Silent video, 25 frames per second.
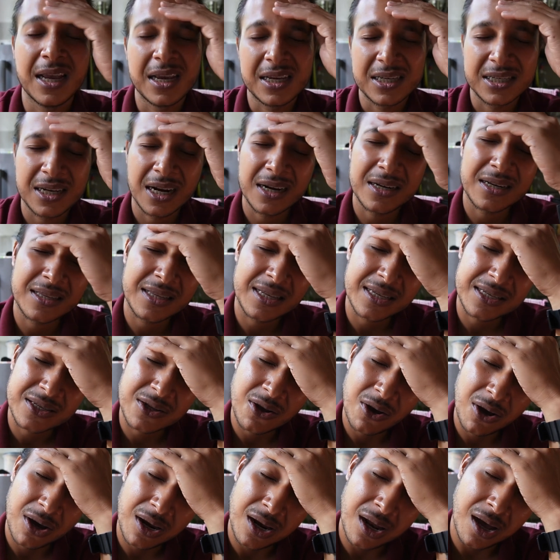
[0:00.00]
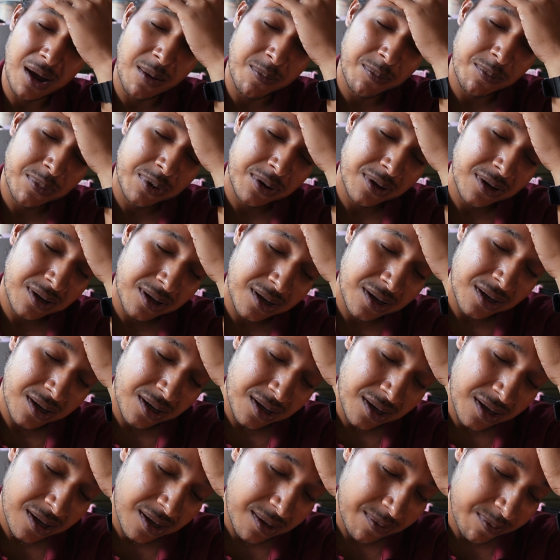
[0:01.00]
Shut this all up.
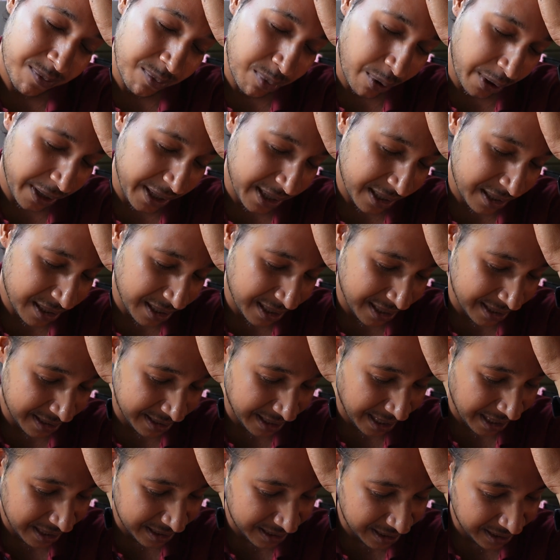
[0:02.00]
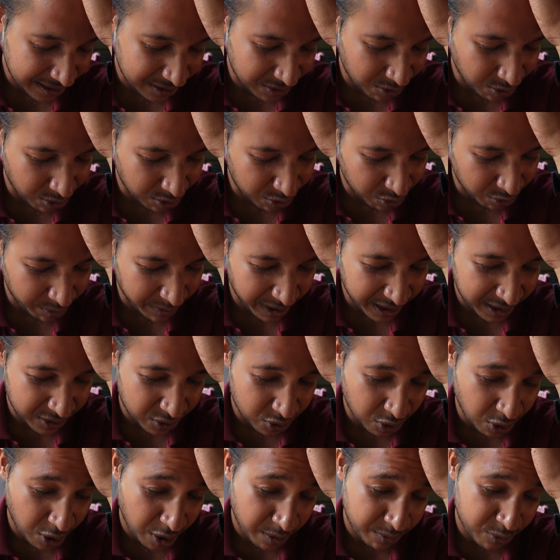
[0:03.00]
Pointless. I'll just go to my
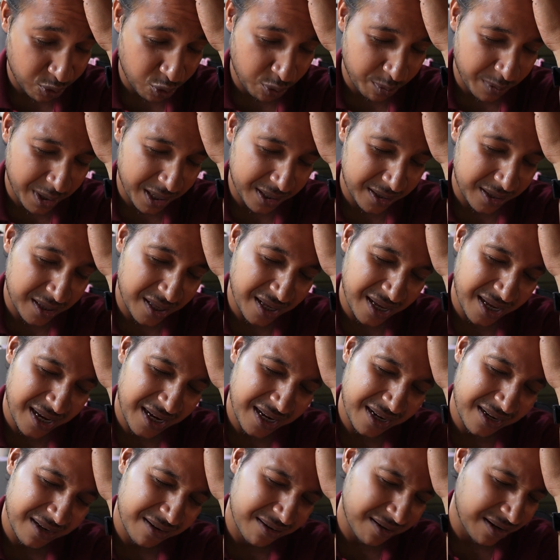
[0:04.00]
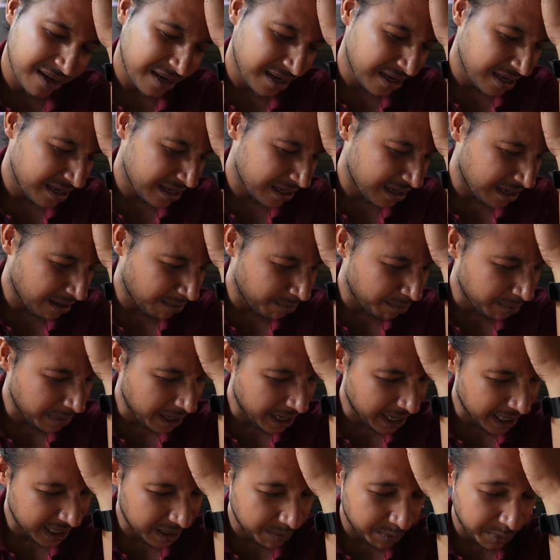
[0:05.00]
job, do my thing, come
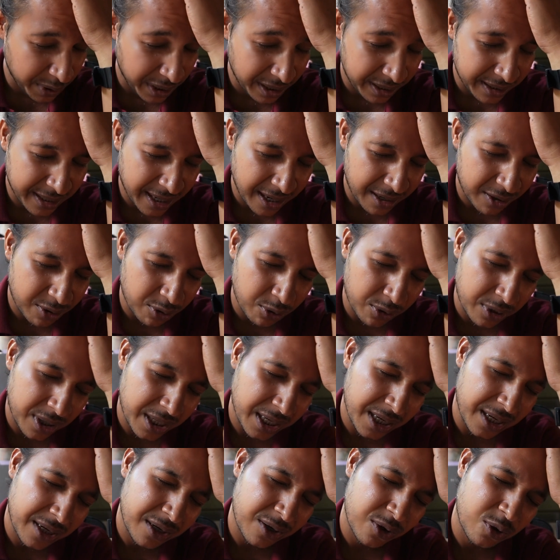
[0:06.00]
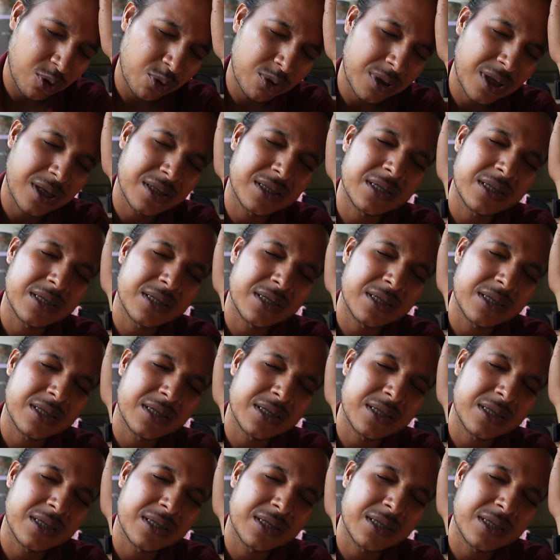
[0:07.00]
back, be in that routine, do the